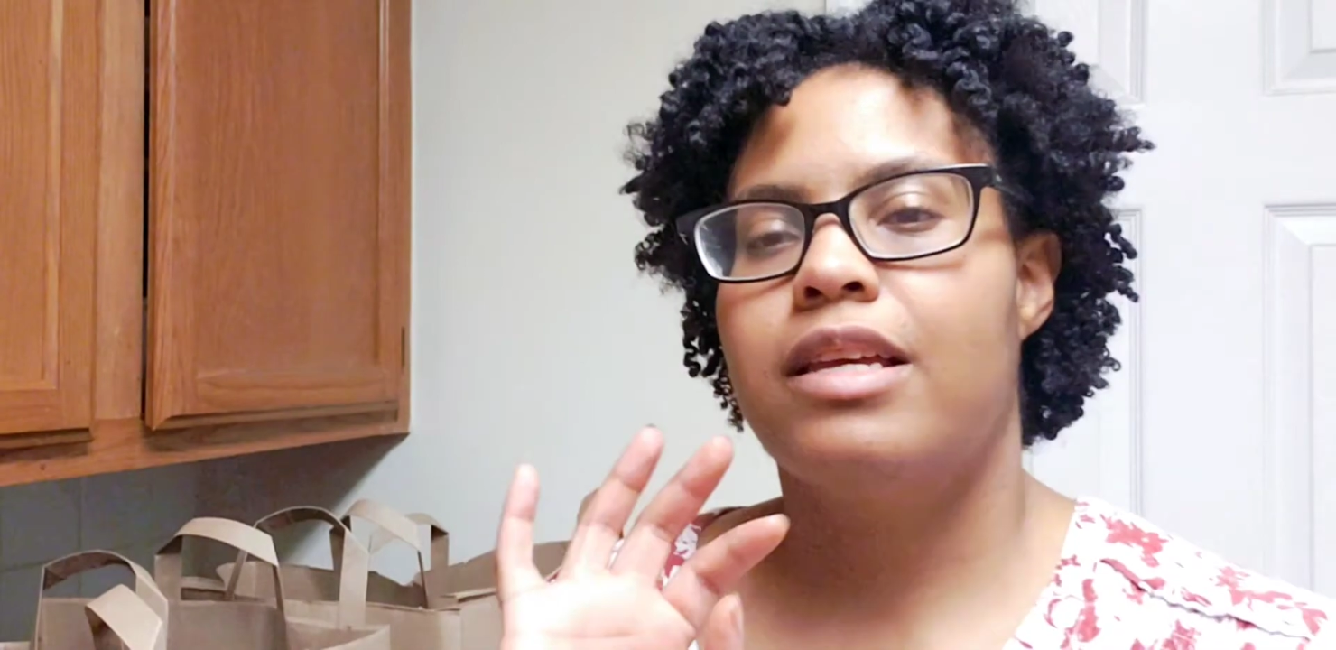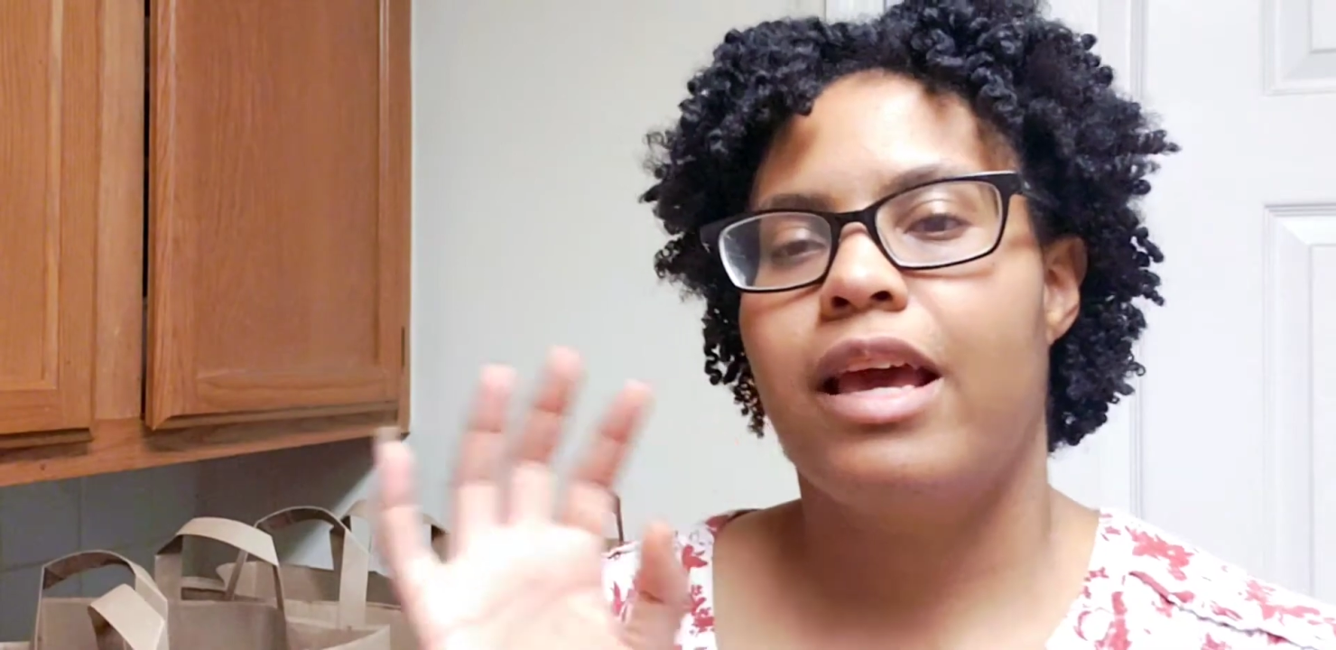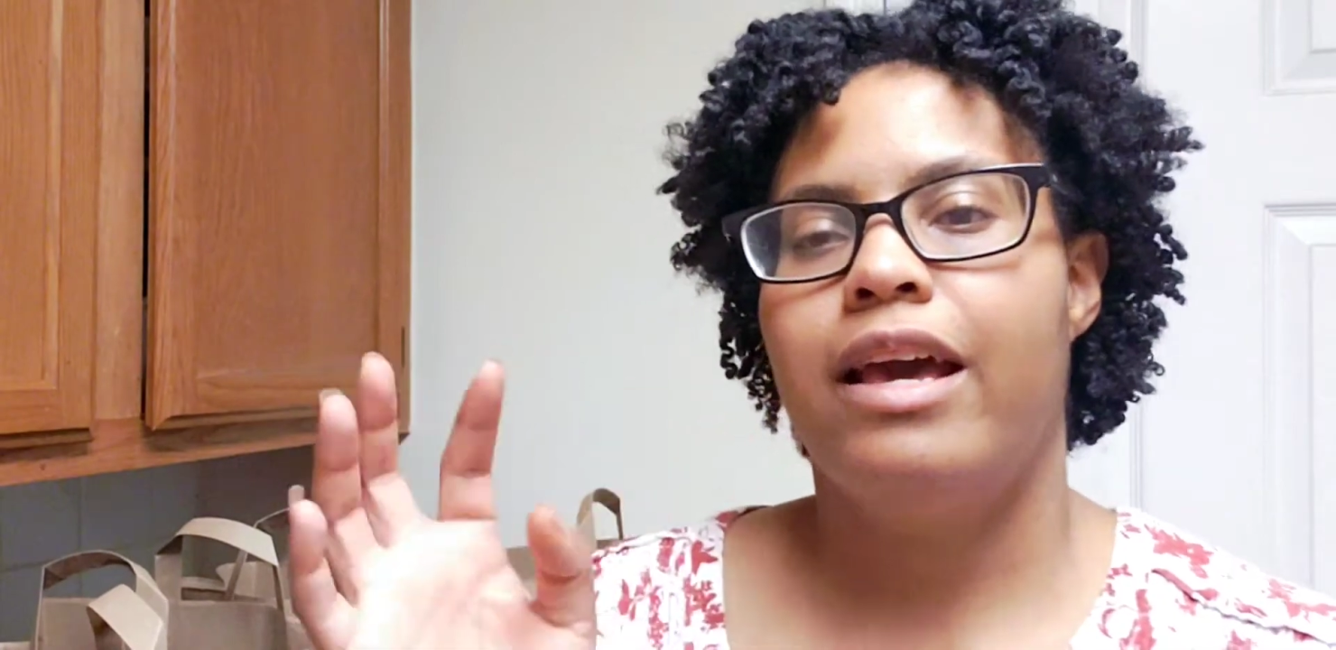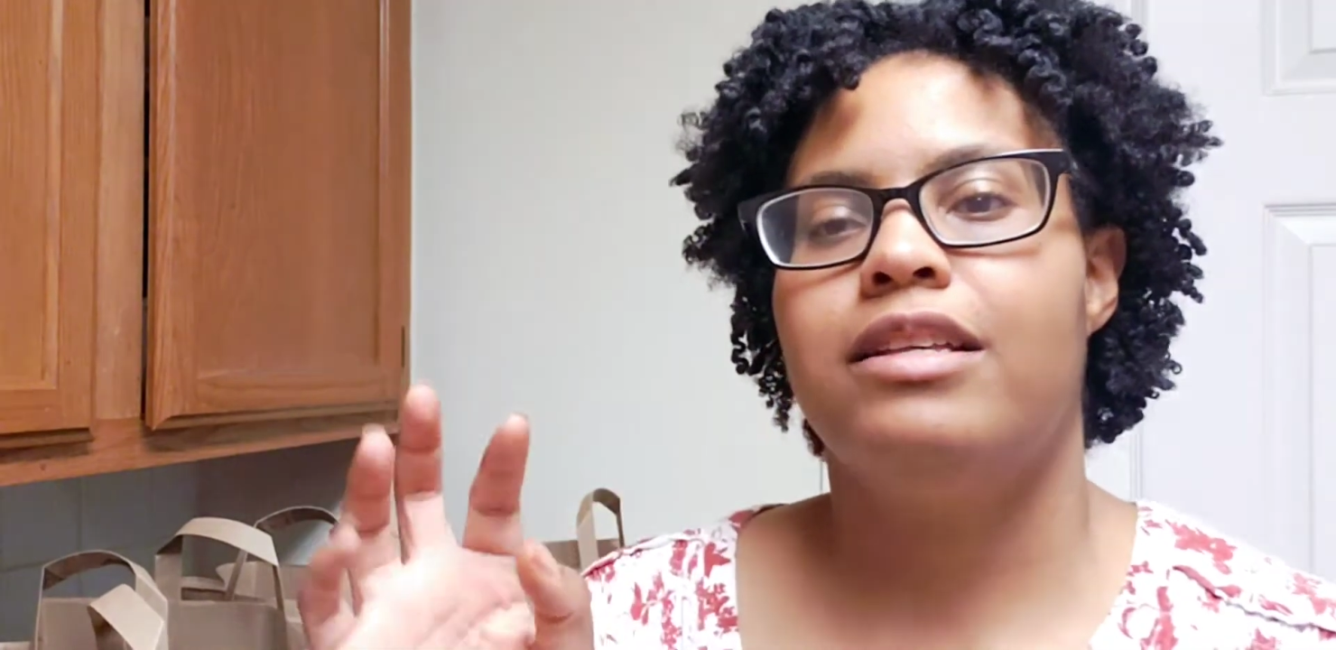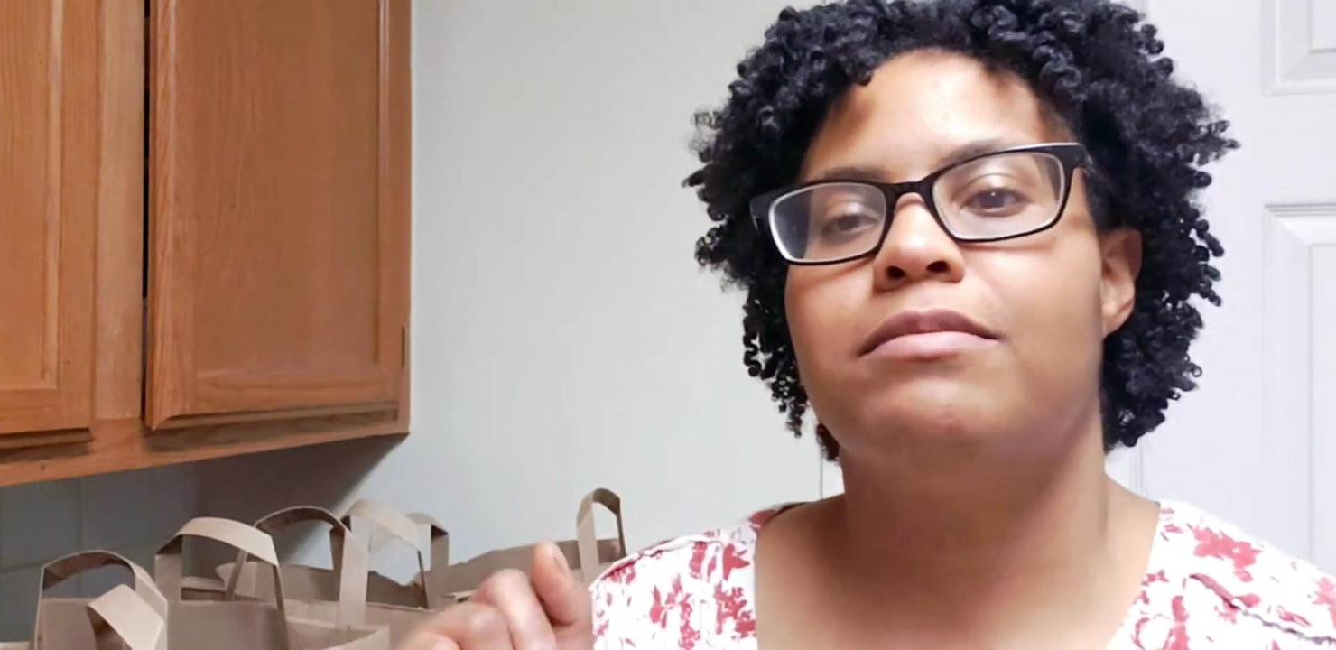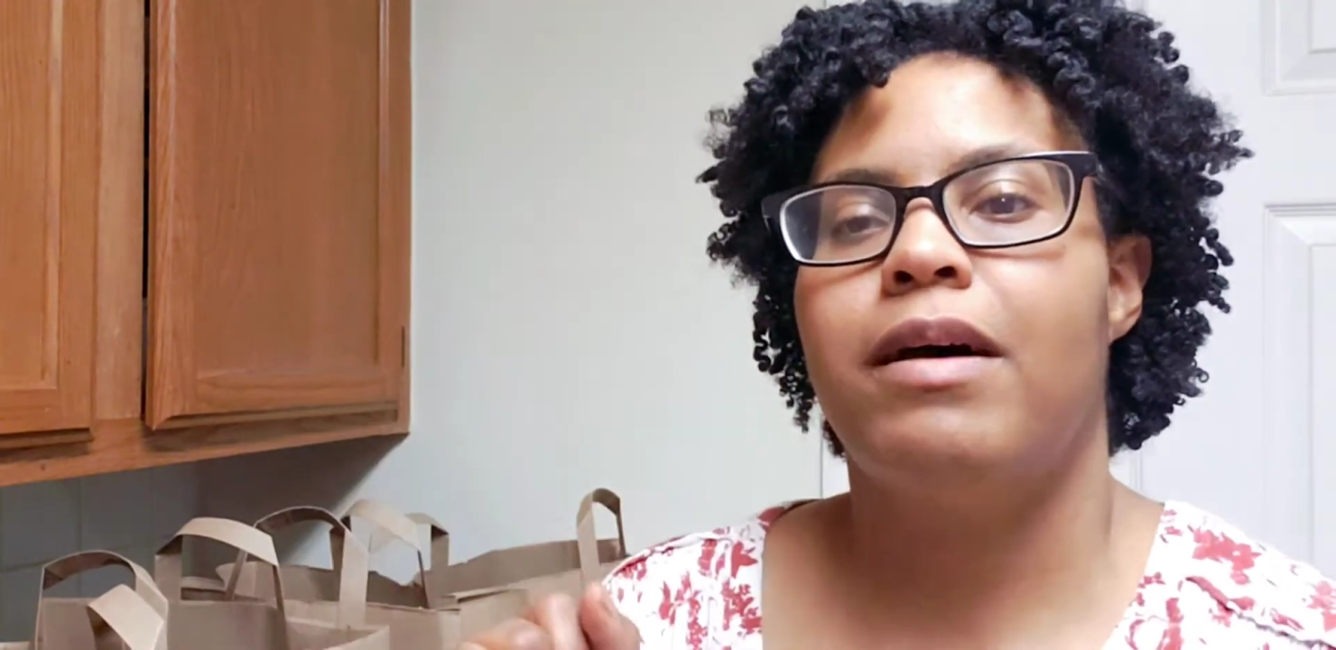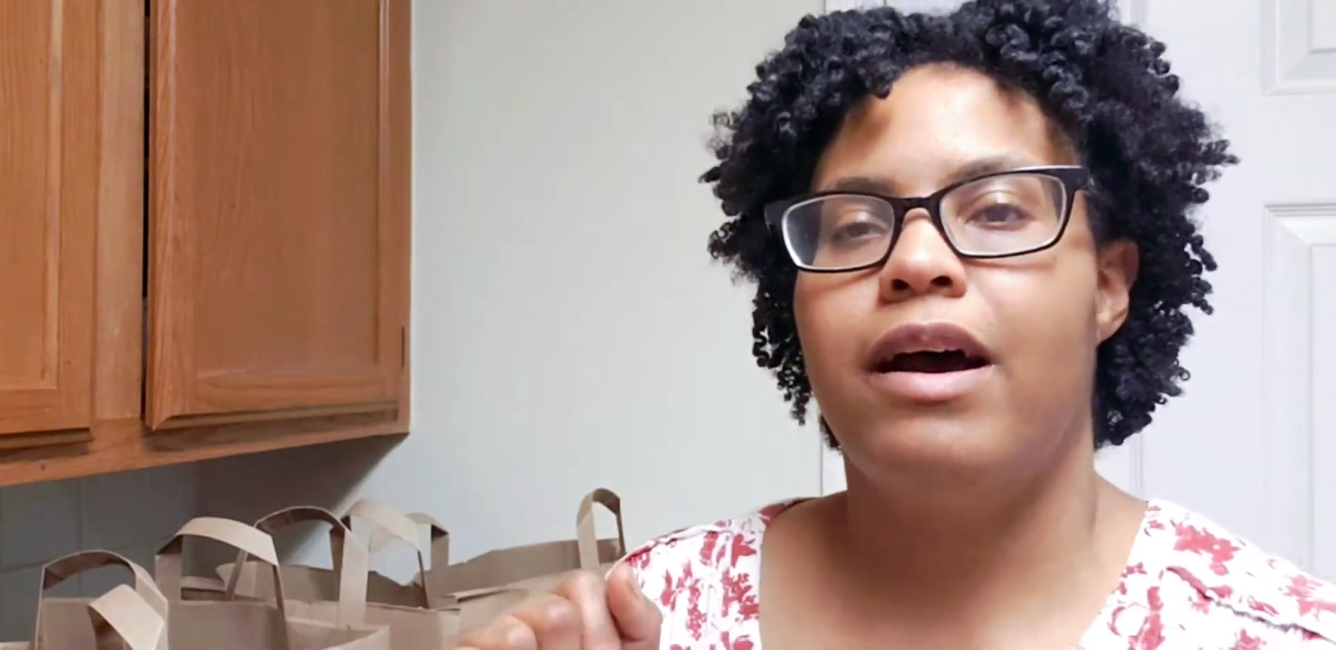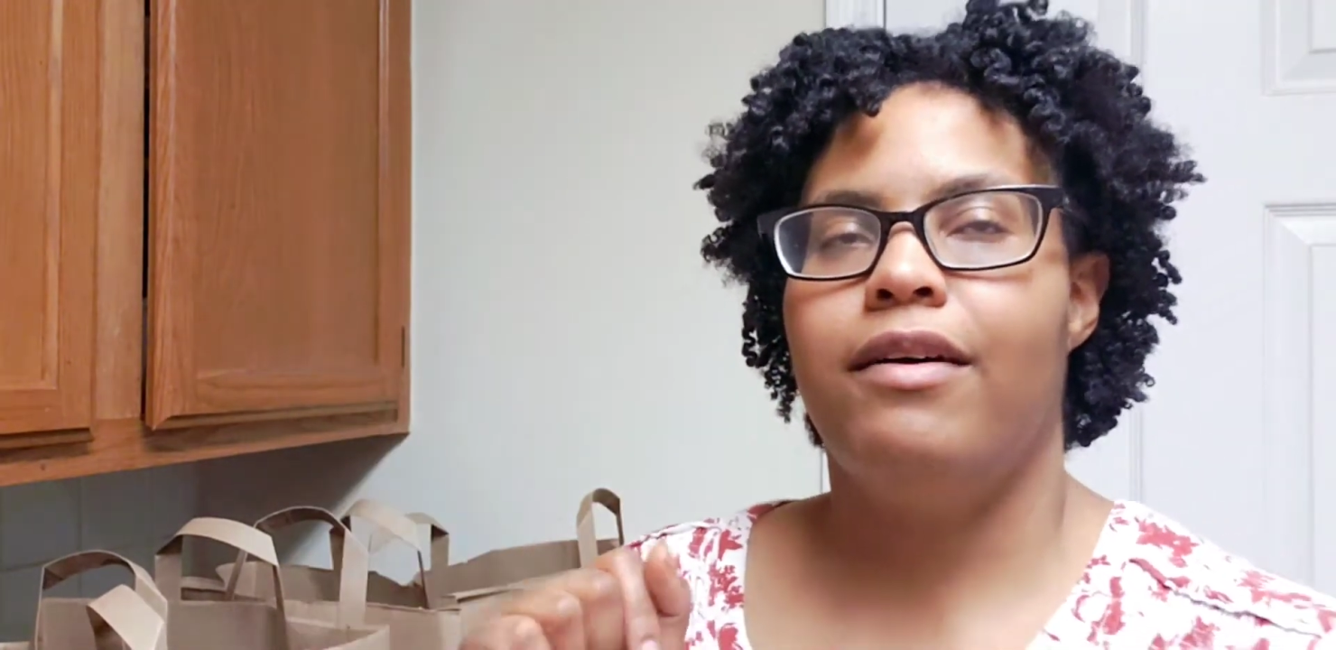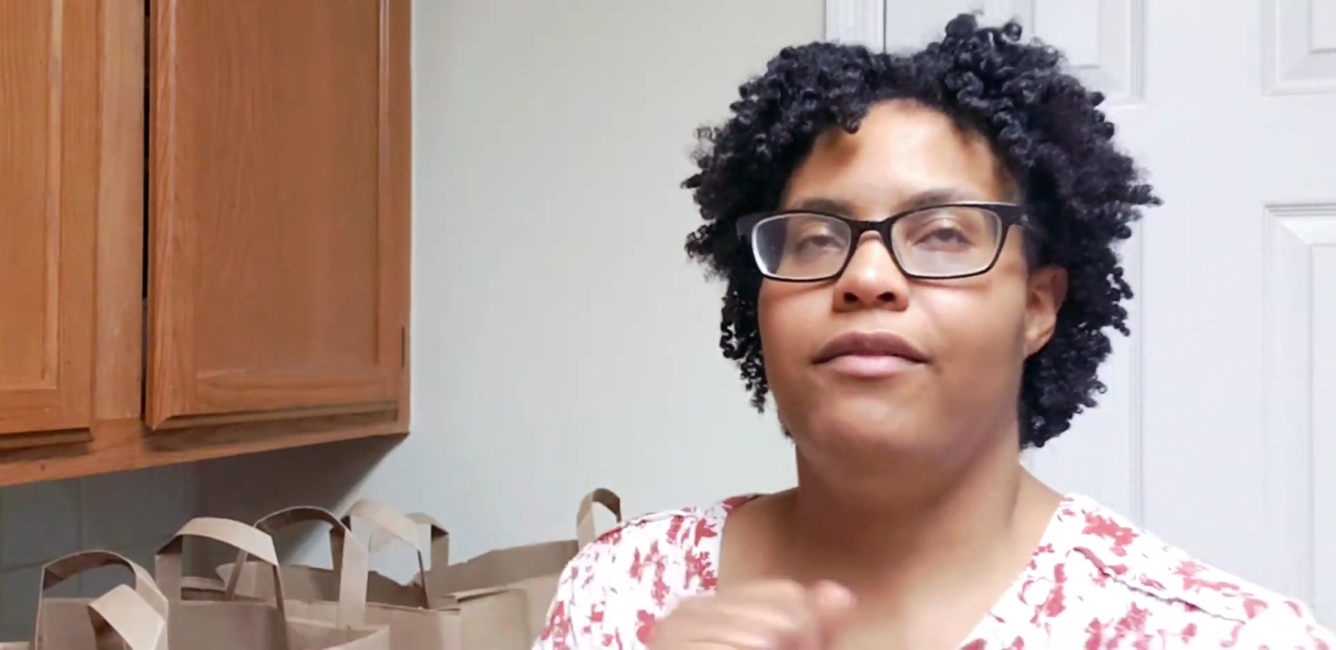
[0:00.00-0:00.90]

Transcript: case my